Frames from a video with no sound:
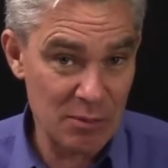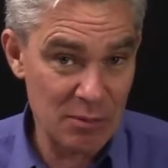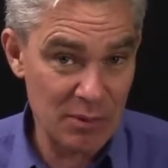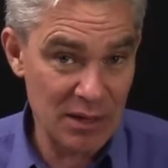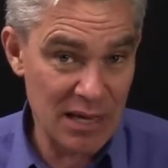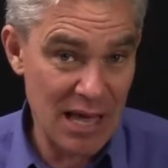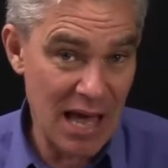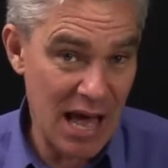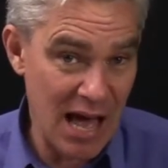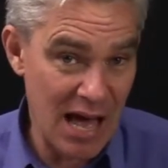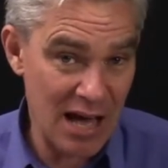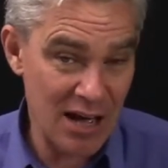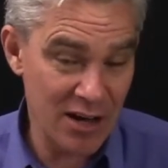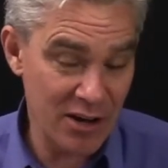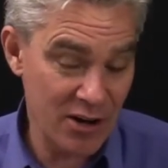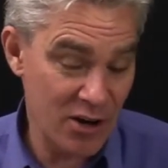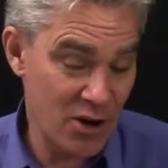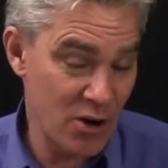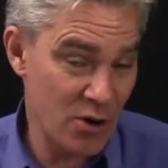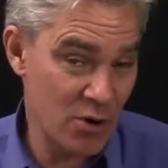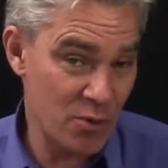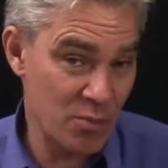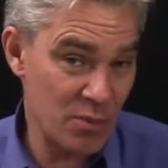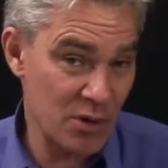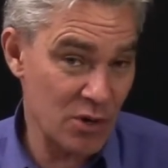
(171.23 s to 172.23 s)
car
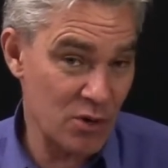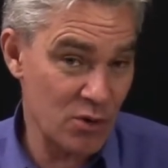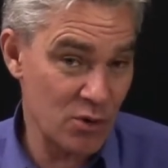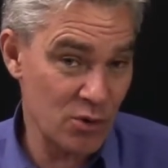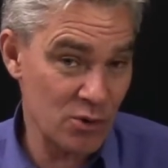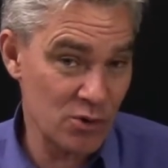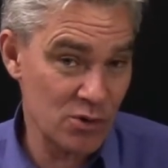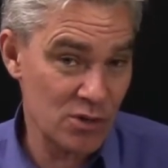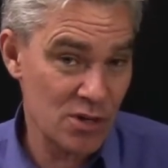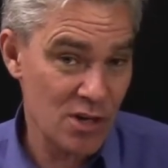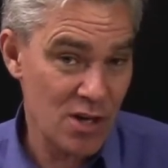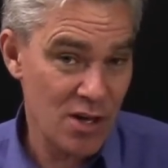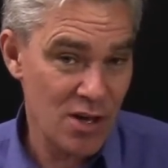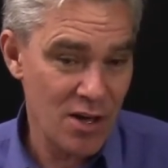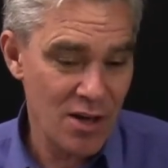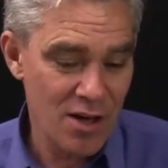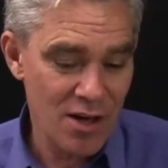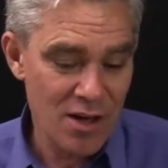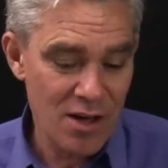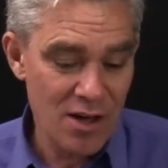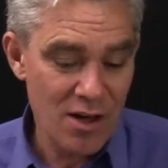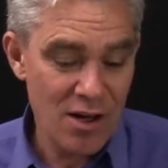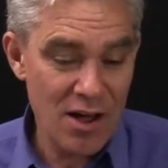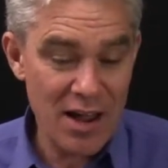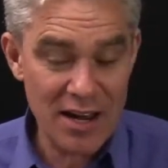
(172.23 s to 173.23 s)
go, because
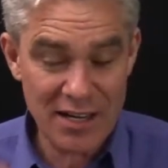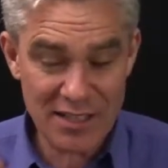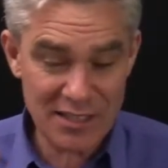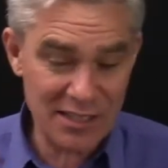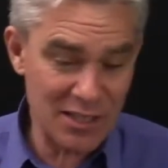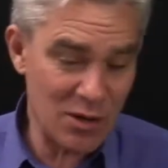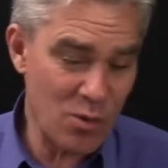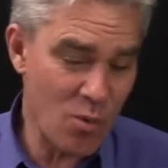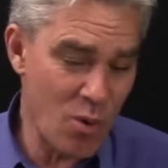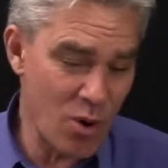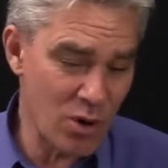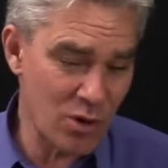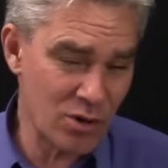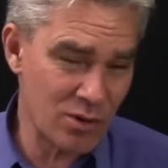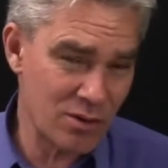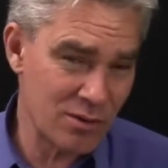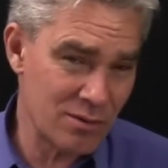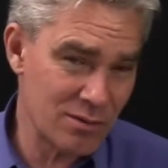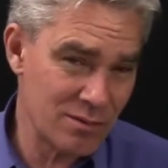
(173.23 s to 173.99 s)
I actually want